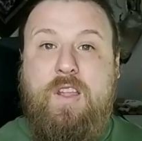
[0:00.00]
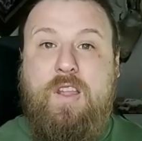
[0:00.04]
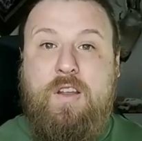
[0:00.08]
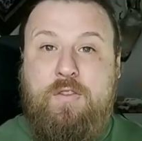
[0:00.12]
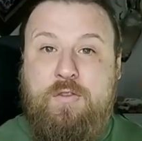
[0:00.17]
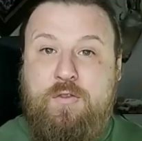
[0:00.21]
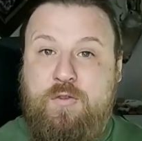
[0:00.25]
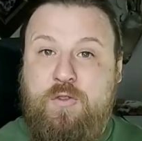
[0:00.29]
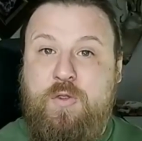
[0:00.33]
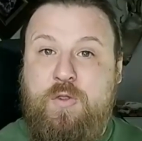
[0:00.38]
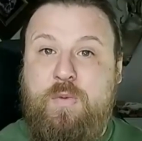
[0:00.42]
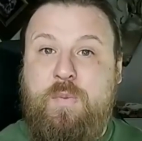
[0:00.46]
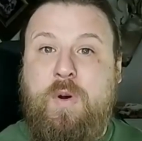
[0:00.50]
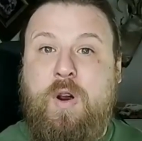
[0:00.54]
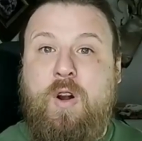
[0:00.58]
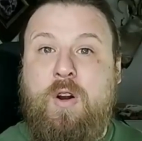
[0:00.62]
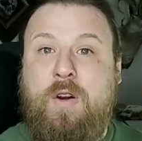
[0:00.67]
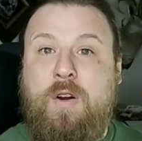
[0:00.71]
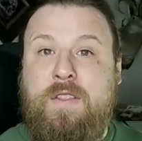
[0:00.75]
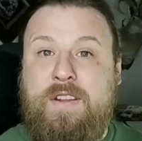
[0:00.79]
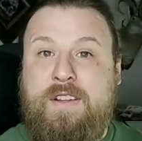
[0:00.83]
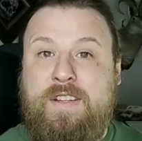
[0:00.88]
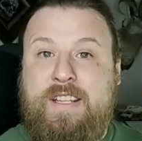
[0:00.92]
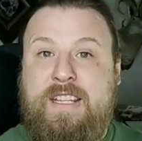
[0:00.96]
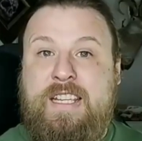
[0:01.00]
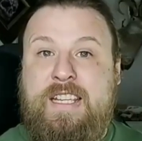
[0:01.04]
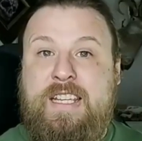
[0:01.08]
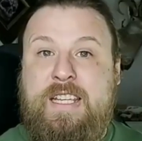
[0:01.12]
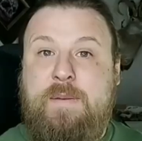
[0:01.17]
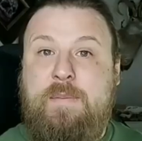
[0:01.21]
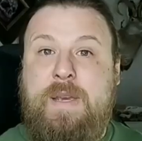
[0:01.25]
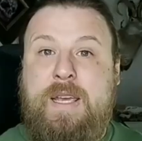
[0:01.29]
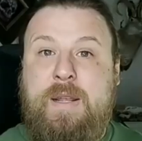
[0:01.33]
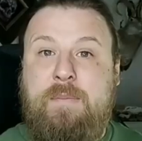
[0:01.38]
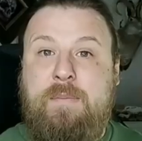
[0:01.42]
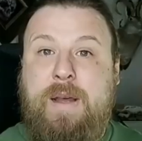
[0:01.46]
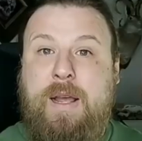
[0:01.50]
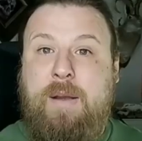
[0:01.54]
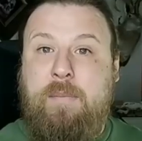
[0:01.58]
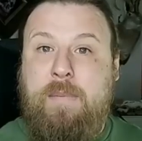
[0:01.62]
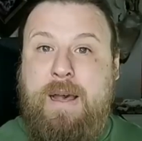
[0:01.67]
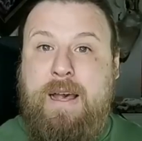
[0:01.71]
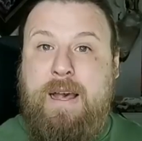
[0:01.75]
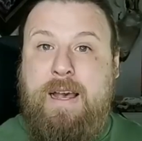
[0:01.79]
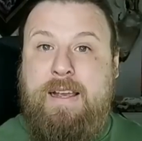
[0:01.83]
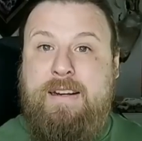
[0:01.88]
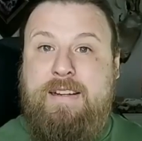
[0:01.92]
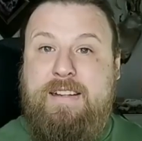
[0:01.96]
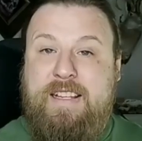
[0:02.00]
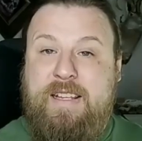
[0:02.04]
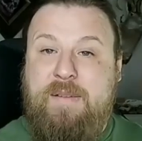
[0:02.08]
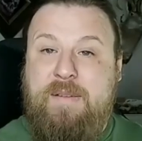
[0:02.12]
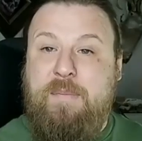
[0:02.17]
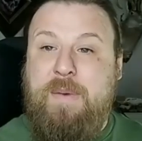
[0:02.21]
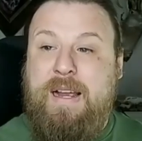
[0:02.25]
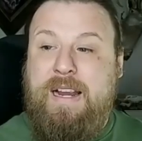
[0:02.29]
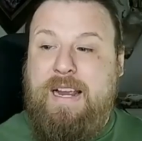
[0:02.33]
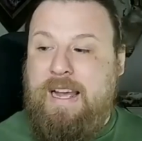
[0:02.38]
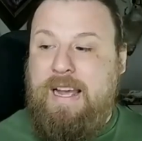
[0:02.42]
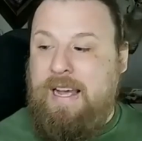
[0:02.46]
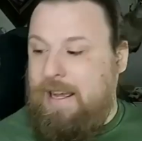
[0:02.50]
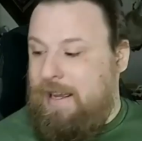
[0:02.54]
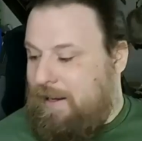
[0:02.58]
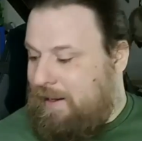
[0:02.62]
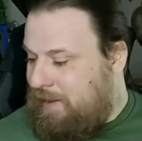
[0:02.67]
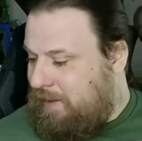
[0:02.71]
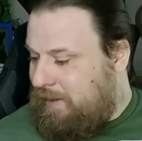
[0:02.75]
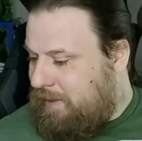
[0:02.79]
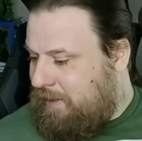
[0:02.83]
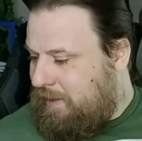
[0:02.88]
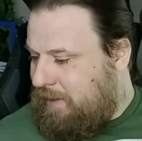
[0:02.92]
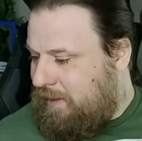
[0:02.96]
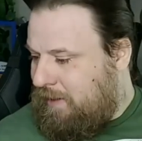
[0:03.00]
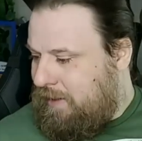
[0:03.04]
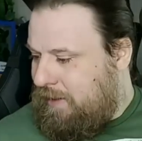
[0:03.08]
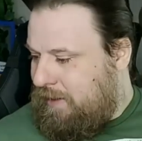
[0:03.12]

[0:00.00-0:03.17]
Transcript: a true part of the team in my mind, in my eyes.